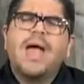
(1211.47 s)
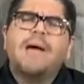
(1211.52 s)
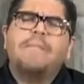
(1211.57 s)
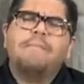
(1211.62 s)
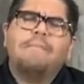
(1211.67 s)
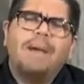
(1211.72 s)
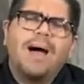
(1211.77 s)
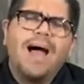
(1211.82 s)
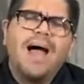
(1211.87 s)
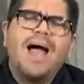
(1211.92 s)

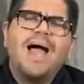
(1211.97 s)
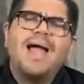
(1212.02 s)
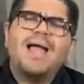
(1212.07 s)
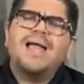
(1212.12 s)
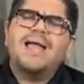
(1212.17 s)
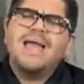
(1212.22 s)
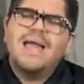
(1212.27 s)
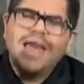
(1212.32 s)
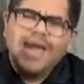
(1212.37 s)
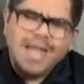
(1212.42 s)
My
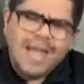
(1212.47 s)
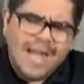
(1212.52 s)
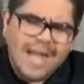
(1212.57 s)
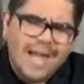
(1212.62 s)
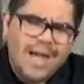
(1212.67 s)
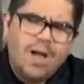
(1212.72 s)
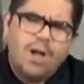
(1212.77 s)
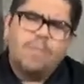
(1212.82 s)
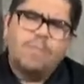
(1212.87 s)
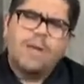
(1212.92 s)

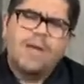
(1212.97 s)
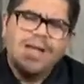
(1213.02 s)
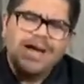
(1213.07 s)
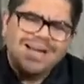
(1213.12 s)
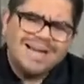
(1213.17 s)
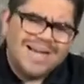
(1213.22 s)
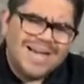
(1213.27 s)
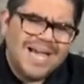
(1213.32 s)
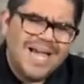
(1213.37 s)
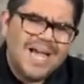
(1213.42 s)
help
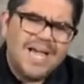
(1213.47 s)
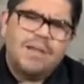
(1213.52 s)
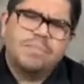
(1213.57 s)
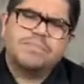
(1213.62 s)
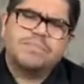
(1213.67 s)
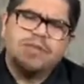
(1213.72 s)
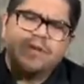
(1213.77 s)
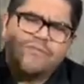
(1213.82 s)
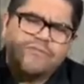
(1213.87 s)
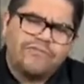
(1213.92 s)

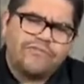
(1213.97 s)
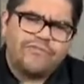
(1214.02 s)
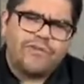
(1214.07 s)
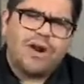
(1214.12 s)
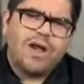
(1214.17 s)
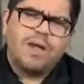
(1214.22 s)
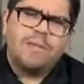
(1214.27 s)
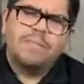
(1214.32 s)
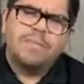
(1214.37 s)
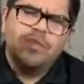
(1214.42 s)
comes
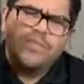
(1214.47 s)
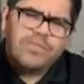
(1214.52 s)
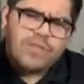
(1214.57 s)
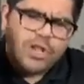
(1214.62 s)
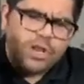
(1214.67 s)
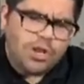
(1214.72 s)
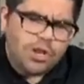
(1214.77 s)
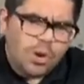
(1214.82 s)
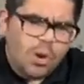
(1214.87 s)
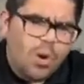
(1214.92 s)
from the
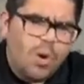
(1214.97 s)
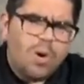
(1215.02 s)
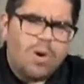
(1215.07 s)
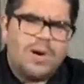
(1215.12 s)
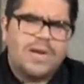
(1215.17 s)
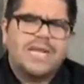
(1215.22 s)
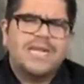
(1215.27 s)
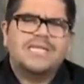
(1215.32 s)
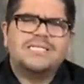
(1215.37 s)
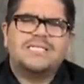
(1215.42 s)

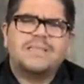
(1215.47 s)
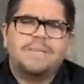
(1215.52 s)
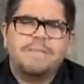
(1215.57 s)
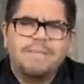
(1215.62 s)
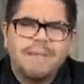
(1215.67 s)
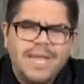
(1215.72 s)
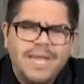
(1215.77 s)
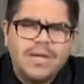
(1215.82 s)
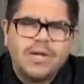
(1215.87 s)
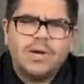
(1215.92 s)
Lord. He's the
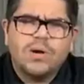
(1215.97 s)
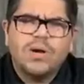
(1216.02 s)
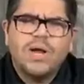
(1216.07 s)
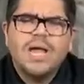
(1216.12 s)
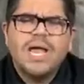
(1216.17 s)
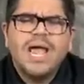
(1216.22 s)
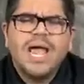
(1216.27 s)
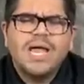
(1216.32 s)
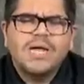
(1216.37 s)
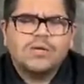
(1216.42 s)
maker
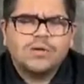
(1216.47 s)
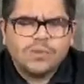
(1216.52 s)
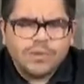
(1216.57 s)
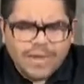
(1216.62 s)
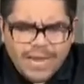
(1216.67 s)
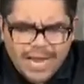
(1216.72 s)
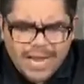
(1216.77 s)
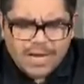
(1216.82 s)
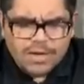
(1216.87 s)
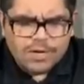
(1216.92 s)
and
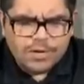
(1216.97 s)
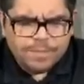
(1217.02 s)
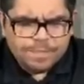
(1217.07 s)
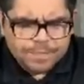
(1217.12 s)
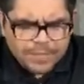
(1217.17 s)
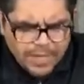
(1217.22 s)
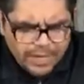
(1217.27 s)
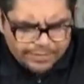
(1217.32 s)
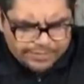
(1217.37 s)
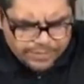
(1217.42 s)
creator
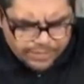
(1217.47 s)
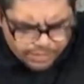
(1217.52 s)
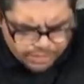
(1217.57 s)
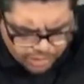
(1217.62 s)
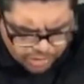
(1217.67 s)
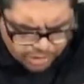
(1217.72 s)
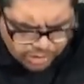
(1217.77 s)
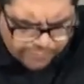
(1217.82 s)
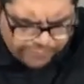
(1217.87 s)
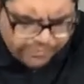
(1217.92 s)
of the
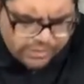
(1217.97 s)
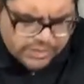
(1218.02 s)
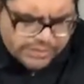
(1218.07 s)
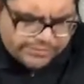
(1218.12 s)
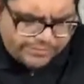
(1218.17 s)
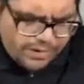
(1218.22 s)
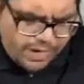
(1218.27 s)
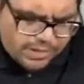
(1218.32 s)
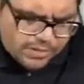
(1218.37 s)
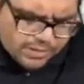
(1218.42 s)
universe,
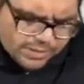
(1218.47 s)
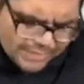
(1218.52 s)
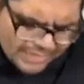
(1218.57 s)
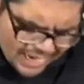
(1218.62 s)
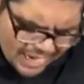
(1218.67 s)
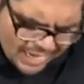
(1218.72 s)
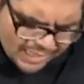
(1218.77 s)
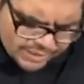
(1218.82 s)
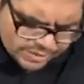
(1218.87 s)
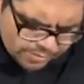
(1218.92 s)
Father.
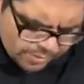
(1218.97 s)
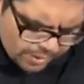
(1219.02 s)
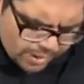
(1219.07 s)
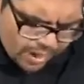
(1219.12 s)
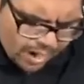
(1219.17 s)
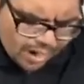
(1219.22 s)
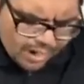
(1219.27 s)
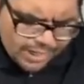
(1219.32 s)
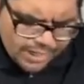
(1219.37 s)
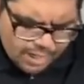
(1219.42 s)
That is where
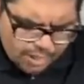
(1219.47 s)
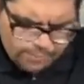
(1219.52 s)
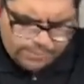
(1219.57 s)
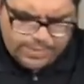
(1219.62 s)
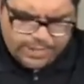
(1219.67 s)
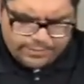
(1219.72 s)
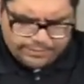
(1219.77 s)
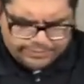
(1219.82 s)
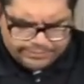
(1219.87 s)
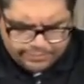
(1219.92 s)
our help
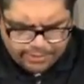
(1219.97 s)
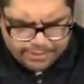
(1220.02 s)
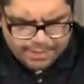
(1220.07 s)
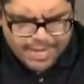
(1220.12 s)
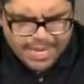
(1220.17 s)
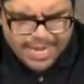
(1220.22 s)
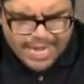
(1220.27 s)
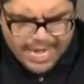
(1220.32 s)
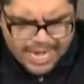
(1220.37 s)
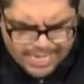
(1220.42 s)
comes from
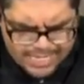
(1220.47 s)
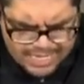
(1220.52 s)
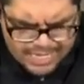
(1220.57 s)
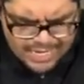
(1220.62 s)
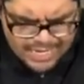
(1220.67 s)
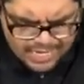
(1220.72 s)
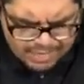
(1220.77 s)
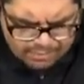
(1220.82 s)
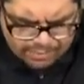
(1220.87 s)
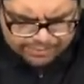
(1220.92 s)
in the
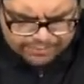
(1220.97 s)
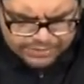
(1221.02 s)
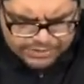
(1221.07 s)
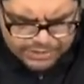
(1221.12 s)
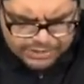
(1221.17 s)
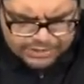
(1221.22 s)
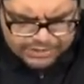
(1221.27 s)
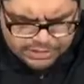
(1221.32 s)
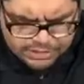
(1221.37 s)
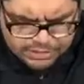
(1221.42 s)
name of
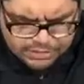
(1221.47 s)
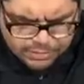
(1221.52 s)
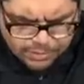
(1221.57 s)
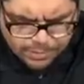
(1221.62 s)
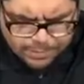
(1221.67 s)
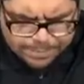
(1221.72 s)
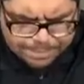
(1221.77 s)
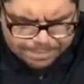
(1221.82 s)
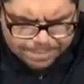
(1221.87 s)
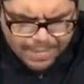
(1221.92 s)
Jesus,
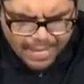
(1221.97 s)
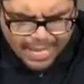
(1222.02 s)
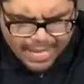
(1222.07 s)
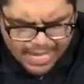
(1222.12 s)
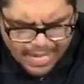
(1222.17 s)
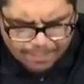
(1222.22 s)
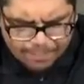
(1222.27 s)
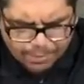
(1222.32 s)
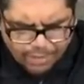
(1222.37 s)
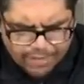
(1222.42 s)
Lord. And
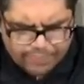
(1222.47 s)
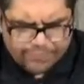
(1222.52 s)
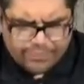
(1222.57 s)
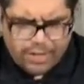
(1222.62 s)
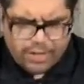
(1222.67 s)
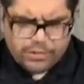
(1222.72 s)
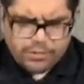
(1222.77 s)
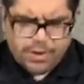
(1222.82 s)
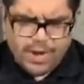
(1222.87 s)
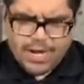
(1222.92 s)
I pray,
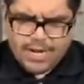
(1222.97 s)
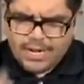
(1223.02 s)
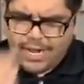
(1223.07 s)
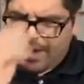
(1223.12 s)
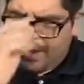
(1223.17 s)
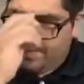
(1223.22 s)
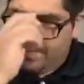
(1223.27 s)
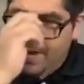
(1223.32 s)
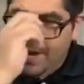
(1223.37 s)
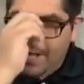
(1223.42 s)
Father, right
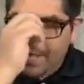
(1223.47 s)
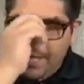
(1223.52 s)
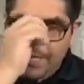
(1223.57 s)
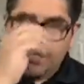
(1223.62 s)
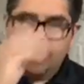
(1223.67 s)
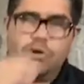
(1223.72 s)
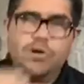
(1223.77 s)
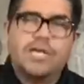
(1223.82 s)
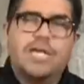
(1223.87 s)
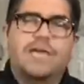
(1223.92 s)
now that
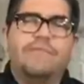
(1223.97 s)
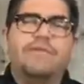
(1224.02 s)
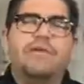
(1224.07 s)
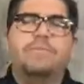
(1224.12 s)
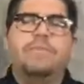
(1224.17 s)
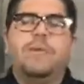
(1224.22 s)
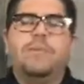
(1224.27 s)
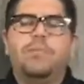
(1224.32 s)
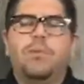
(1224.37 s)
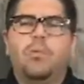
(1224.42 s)
you're giving
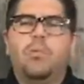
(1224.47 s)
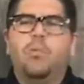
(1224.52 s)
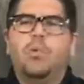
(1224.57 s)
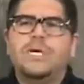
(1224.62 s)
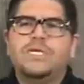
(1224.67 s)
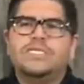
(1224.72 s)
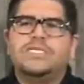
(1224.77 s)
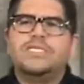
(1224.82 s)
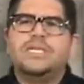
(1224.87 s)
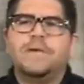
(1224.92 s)
people
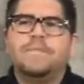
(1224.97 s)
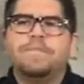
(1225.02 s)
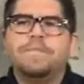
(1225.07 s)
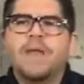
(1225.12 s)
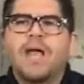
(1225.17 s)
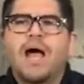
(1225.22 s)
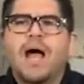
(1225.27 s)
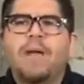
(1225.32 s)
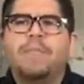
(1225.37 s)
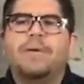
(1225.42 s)
wisdom.
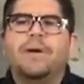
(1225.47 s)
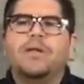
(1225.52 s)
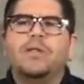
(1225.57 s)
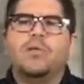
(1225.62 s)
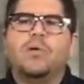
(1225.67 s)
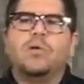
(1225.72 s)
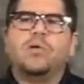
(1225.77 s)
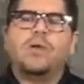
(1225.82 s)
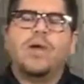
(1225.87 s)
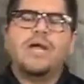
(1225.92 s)
I pray,
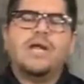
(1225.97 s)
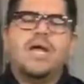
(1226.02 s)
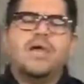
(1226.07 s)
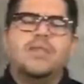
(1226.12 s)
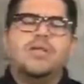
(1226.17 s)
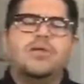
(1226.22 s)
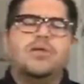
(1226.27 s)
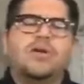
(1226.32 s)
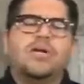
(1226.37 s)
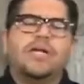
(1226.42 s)
Lord, right now
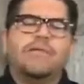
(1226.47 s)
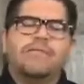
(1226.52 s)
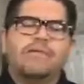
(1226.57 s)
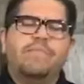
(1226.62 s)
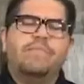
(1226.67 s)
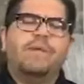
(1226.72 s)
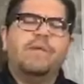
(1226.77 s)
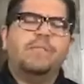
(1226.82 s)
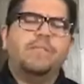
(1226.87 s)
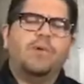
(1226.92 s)
that you're giving
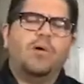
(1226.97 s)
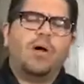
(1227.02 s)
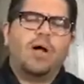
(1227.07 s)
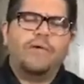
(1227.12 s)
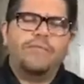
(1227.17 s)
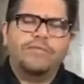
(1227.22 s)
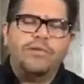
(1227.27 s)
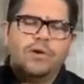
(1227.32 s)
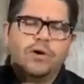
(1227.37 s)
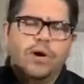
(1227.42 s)
people
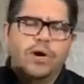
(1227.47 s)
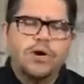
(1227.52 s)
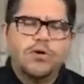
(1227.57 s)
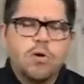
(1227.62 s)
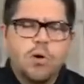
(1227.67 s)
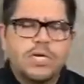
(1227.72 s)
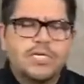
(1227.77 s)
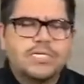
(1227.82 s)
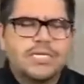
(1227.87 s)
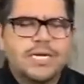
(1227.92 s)
of your
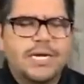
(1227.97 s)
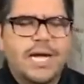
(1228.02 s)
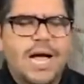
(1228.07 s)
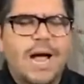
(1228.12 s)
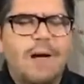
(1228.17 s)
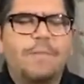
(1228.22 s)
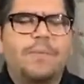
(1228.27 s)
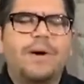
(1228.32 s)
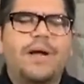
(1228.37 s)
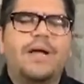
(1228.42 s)
anointing.
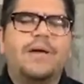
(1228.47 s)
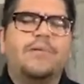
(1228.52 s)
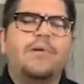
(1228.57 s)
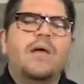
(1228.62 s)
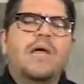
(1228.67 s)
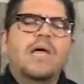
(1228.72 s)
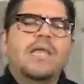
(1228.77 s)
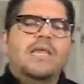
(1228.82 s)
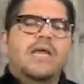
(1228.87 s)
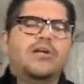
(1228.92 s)
I pray
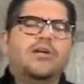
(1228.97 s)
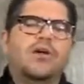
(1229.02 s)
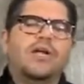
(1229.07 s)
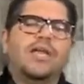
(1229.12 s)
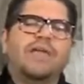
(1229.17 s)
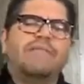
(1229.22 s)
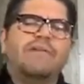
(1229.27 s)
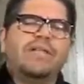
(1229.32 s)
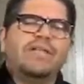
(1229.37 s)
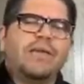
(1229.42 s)
that you're
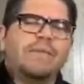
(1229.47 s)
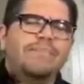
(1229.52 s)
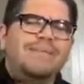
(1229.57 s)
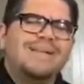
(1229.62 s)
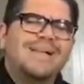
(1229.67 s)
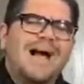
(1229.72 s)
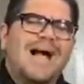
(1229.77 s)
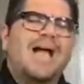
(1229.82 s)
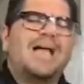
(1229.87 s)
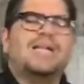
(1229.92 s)
giving them
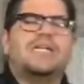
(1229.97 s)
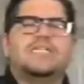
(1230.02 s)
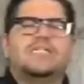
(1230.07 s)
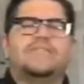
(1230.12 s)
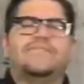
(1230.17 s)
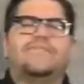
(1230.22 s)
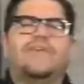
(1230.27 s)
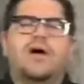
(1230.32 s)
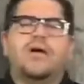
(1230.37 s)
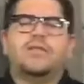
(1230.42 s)
guidance,
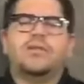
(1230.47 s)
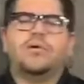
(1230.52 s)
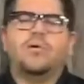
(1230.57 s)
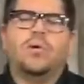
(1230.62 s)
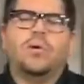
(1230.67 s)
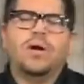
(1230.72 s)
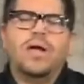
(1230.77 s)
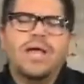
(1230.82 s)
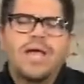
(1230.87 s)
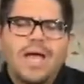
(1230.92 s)
Father,
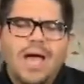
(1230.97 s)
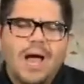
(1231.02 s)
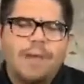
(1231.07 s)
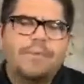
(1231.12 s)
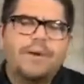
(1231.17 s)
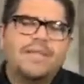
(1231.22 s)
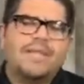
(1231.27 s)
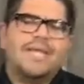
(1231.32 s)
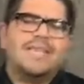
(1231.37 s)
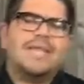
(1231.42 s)
Lord. I
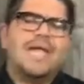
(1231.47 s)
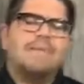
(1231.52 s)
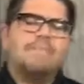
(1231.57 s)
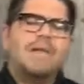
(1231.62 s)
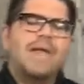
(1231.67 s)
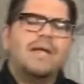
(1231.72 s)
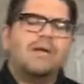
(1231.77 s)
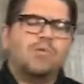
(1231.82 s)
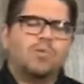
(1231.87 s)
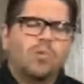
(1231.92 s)
pray that they
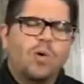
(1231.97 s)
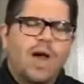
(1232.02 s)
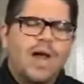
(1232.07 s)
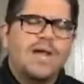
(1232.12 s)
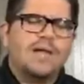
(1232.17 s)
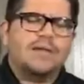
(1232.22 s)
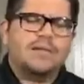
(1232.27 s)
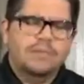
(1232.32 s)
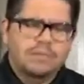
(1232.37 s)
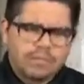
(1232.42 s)
make
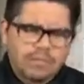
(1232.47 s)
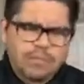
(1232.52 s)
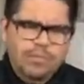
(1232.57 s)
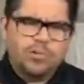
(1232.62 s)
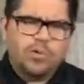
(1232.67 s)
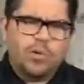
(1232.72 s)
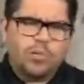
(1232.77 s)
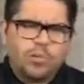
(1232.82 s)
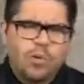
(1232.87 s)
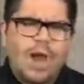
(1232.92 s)
right
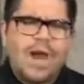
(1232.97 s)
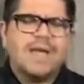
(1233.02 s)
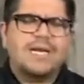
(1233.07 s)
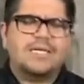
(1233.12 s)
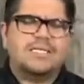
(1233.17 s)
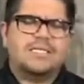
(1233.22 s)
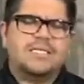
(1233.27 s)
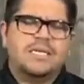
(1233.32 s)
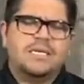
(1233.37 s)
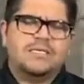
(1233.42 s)
the right
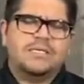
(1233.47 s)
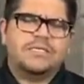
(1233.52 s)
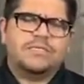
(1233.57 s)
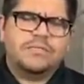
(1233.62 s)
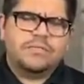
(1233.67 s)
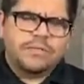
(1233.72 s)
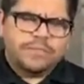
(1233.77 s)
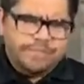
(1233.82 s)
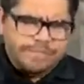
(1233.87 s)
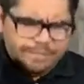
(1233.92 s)

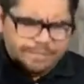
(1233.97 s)
decisions